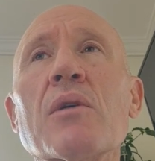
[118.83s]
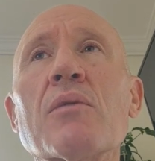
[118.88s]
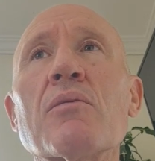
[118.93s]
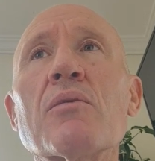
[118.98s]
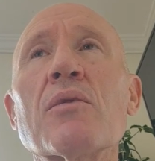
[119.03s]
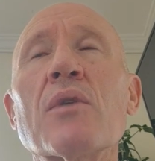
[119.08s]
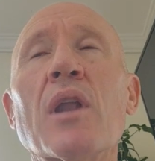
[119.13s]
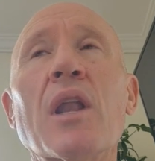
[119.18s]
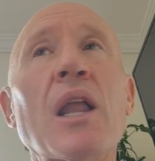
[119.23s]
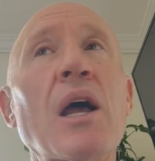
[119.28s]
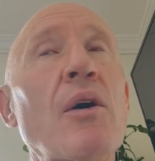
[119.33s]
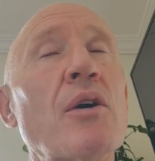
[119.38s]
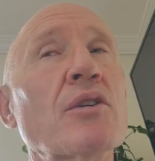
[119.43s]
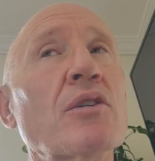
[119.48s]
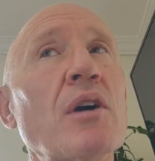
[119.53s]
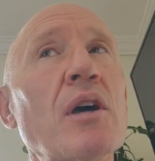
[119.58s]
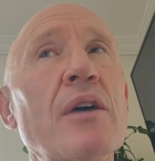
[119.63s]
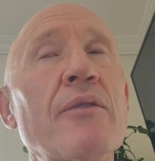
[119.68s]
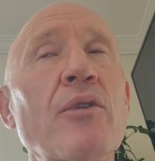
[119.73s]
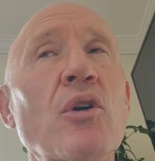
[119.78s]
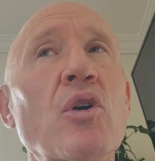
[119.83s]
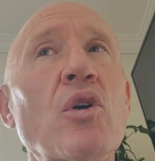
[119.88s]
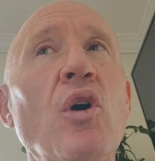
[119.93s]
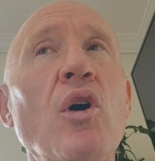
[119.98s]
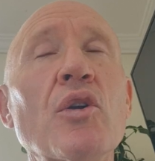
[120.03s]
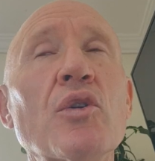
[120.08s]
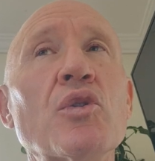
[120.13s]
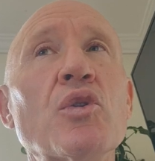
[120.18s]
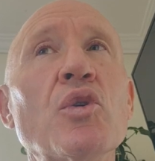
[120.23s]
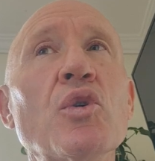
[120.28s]
The lowest I ever
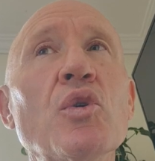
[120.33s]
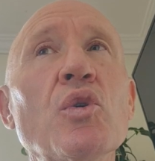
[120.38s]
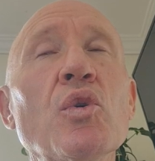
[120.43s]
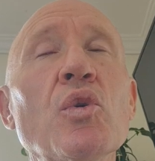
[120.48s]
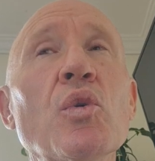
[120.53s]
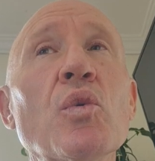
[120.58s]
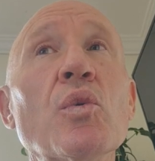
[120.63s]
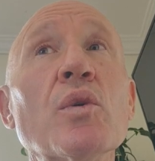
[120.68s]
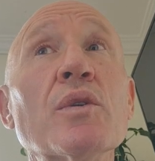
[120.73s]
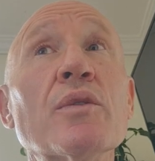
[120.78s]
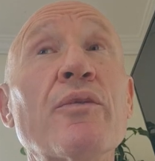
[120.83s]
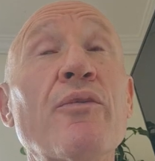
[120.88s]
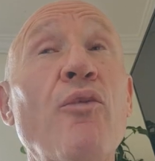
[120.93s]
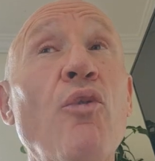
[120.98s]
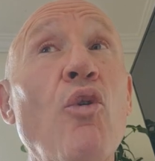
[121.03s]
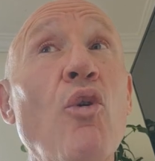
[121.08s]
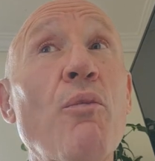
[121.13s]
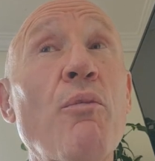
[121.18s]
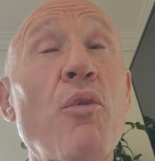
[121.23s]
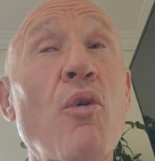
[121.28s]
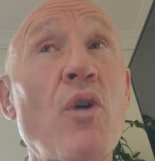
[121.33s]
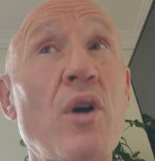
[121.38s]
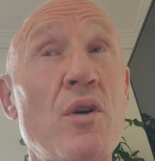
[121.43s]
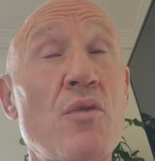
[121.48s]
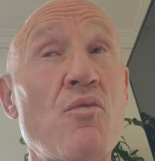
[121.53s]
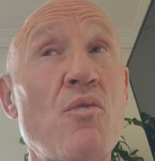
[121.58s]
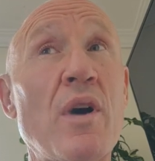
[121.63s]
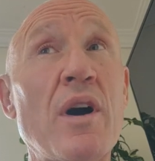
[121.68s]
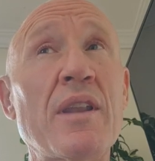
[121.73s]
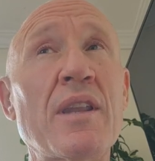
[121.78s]
got to was
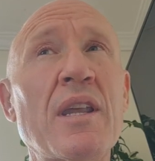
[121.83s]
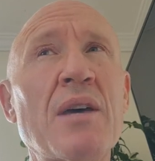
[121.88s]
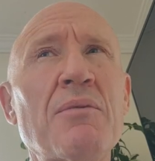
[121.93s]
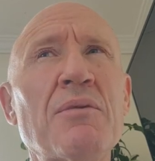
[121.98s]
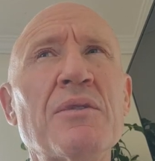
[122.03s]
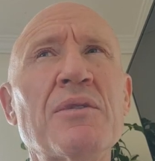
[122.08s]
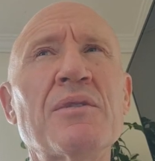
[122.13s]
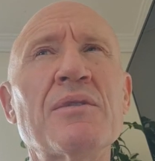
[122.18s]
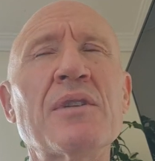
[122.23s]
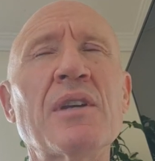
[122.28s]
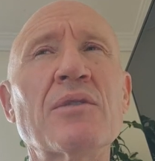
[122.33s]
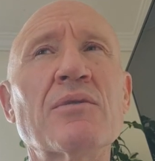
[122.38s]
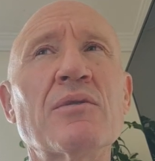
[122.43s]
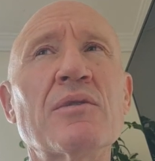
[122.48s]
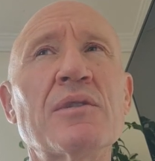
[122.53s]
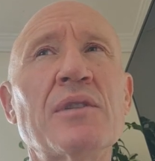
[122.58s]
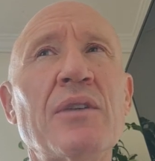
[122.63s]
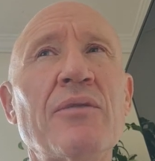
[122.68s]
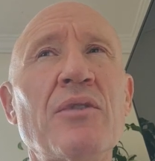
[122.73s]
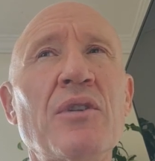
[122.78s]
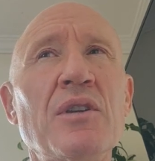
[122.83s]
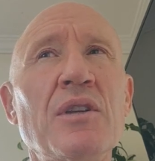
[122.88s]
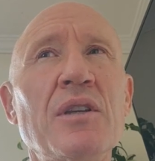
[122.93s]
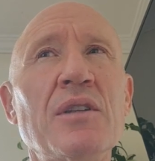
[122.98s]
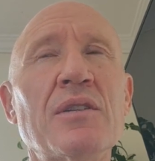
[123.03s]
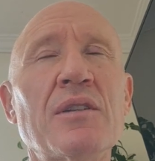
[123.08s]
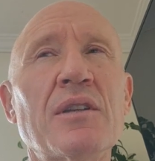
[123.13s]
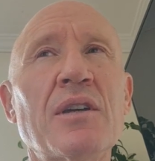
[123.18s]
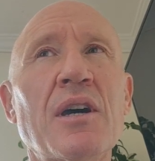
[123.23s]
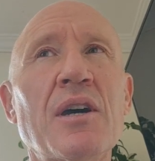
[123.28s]
4.1. That was 6 or 7
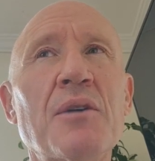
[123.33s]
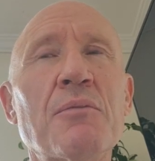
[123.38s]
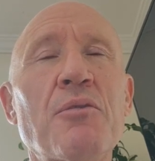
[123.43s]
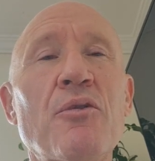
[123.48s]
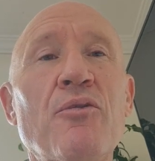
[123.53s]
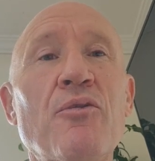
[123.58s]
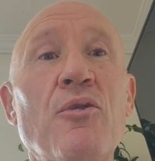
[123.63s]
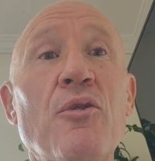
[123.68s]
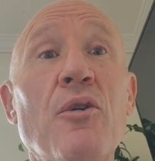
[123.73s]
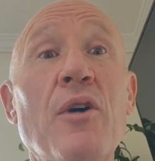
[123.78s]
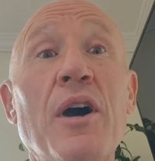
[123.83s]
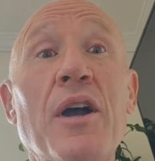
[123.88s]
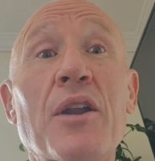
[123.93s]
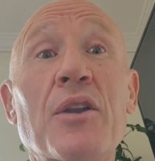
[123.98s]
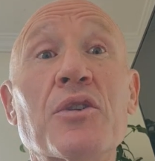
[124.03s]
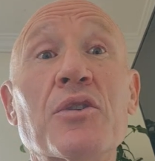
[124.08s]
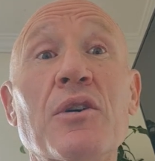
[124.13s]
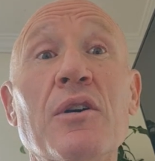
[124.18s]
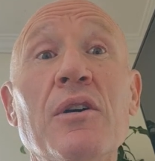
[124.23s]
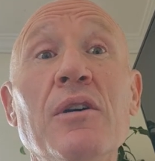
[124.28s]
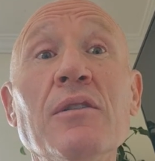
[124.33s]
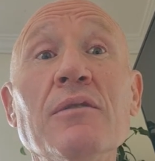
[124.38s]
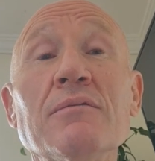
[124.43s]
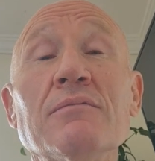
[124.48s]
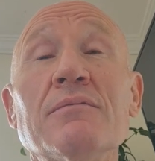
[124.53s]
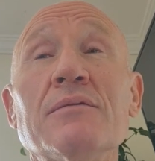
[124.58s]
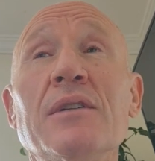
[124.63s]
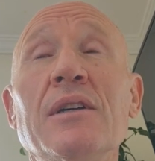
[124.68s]
years ago before I had a child.